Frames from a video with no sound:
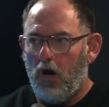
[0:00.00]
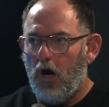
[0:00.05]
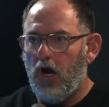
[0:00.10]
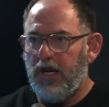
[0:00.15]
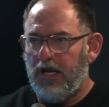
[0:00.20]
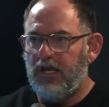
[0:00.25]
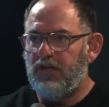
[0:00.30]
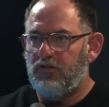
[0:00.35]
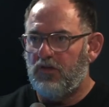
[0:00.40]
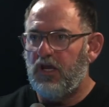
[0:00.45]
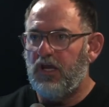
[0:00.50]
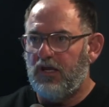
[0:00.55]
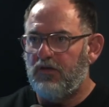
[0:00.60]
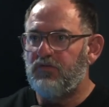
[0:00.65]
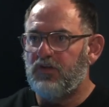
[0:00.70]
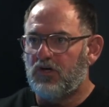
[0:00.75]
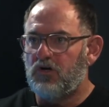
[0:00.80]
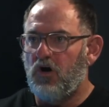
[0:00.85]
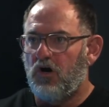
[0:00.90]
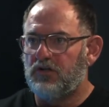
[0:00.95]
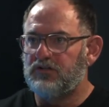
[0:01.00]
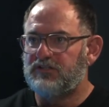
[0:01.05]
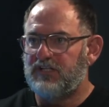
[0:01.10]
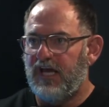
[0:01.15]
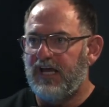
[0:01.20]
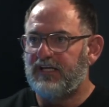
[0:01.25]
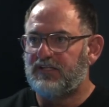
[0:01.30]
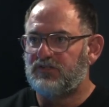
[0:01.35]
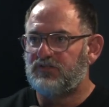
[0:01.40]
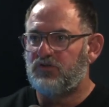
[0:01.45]
in, in the
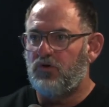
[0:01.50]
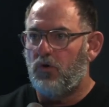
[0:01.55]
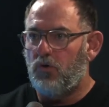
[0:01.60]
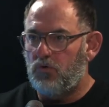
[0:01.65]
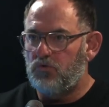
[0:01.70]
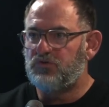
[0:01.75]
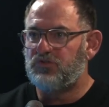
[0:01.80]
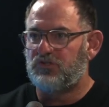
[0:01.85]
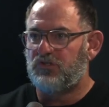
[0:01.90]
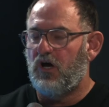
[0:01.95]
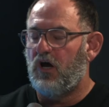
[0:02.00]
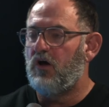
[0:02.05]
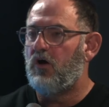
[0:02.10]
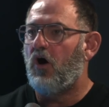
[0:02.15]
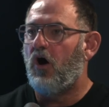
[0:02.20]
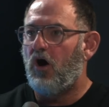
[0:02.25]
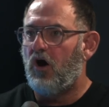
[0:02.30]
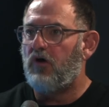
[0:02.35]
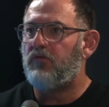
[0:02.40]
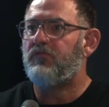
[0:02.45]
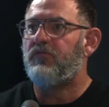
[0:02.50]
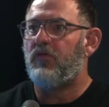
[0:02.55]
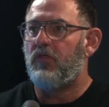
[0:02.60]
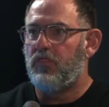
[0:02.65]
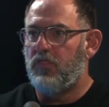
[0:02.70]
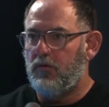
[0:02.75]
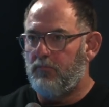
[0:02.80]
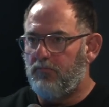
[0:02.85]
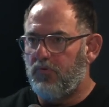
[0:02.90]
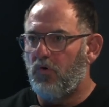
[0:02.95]
context also of
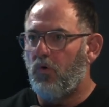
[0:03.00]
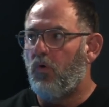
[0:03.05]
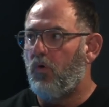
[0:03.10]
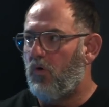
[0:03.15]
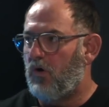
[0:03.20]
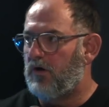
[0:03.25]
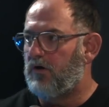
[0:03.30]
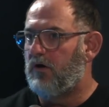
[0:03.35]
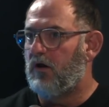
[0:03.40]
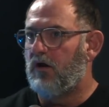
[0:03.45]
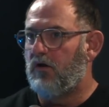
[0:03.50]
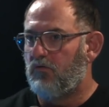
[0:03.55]
the broad